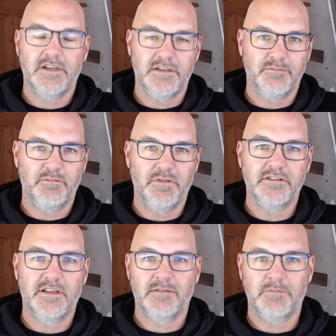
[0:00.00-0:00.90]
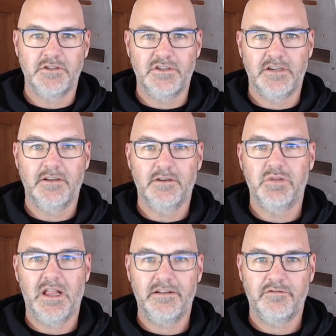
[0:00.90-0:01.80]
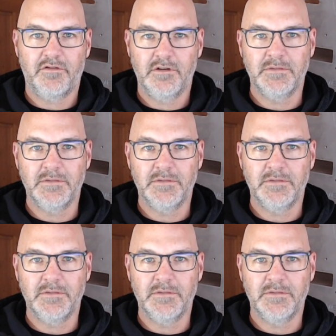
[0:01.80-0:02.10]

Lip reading: It is built on a Magento platform.